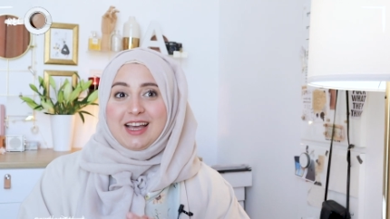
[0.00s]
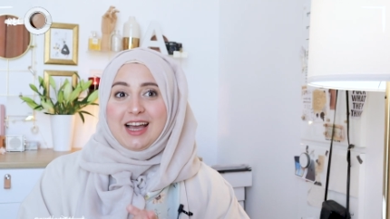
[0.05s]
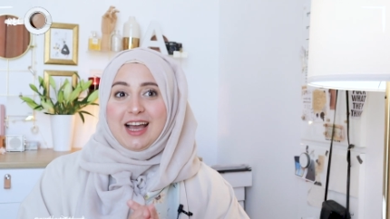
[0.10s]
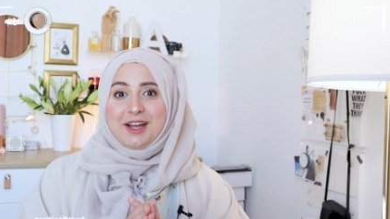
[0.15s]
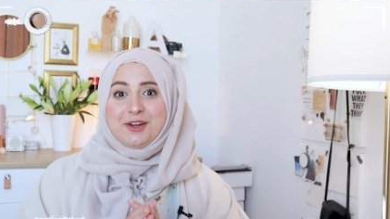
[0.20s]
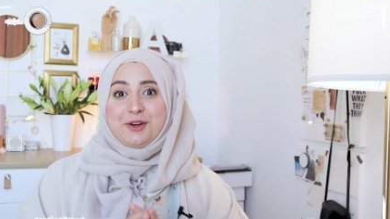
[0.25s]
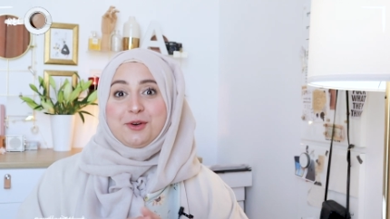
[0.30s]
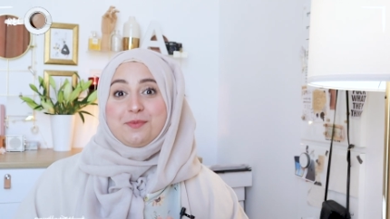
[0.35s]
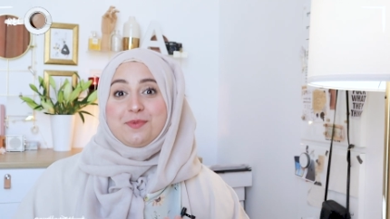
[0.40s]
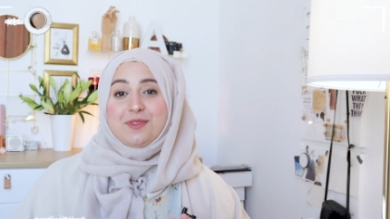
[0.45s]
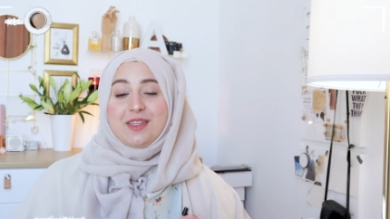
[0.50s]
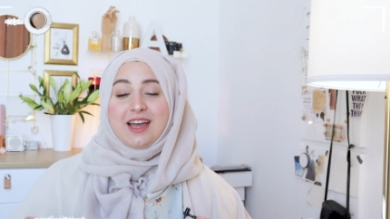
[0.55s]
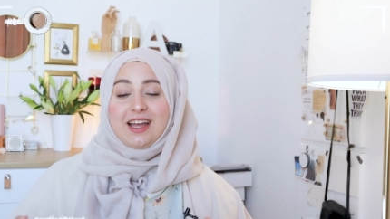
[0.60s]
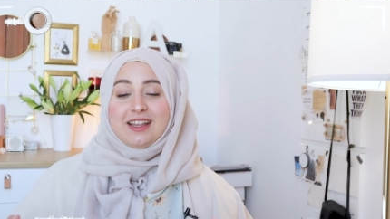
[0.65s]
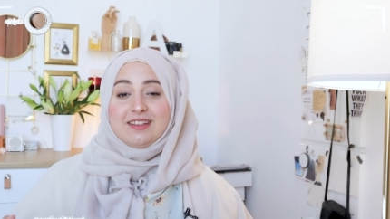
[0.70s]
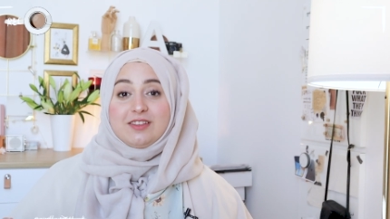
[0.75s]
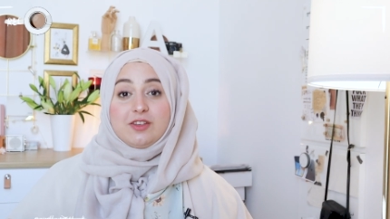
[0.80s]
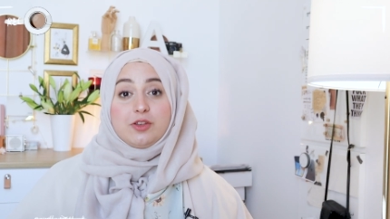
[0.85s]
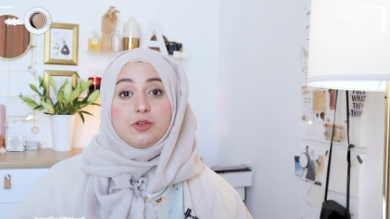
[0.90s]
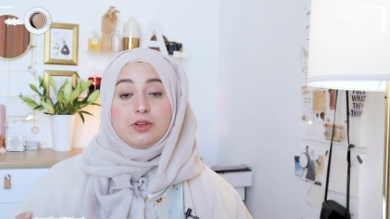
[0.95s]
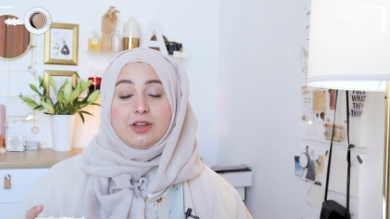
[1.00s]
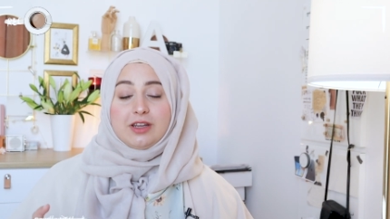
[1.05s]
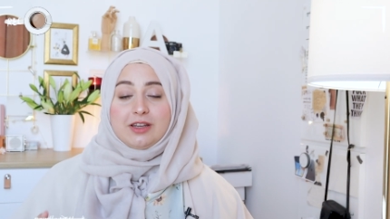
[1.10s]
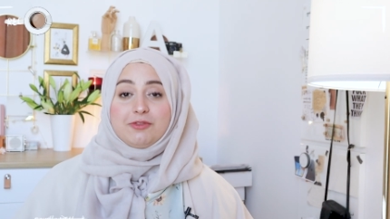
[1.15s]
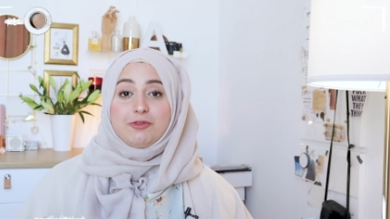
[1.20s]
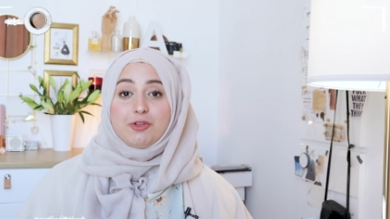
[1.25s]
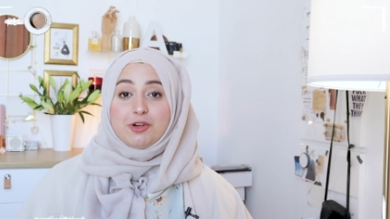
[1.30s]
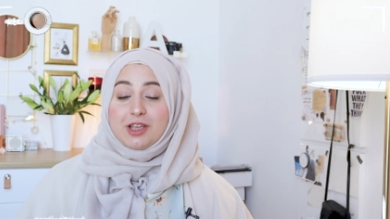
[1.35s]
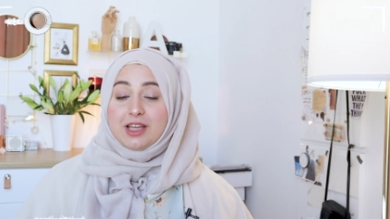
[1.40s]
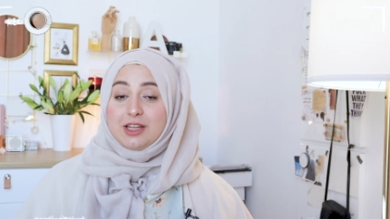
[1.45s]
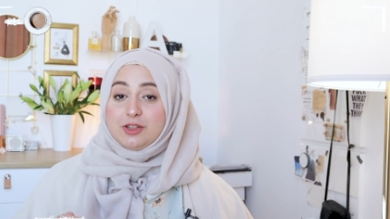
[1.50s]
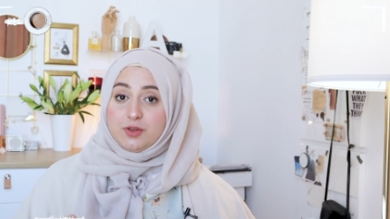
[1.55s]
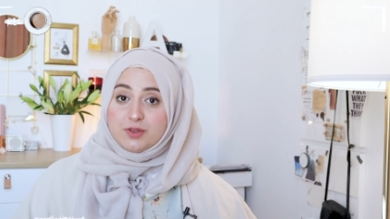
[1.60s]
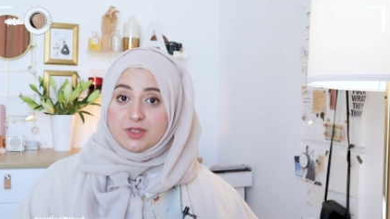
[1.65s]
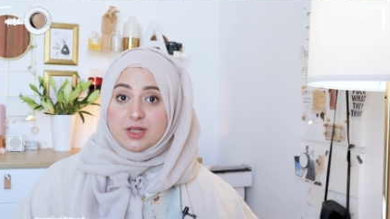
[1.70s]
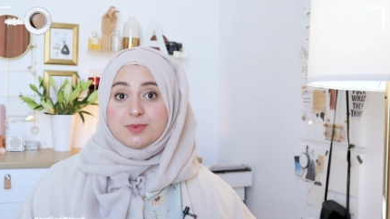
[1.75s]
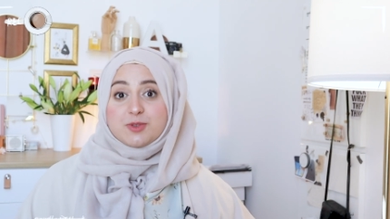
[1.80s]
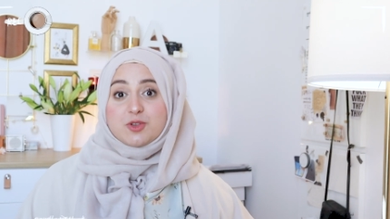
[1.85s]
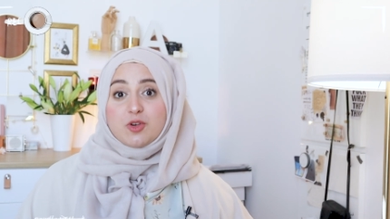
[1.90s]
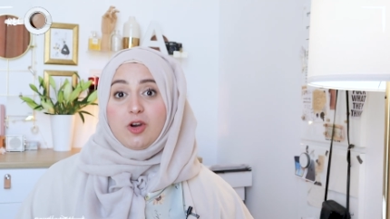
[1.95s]
I hope that you didn't forget to
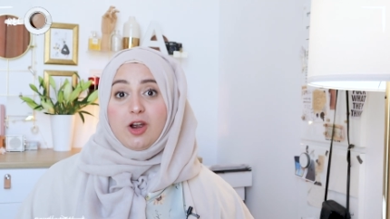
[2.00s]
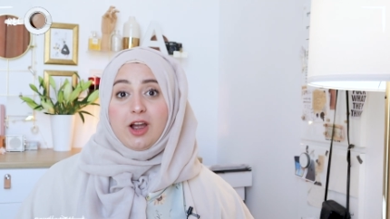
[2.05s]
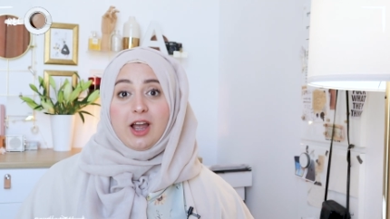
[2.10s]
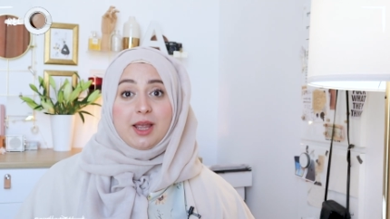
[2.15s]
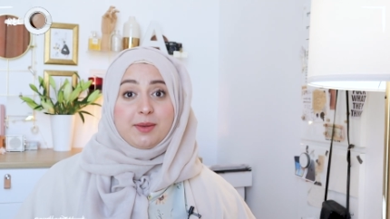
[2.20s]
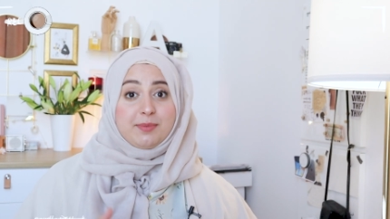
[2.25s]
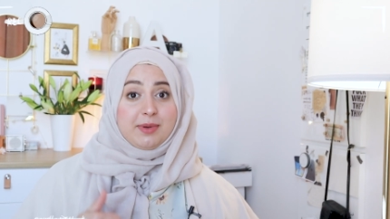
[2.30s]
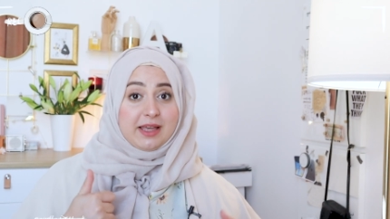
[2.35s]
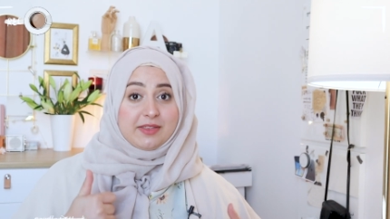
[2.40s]
subscribe,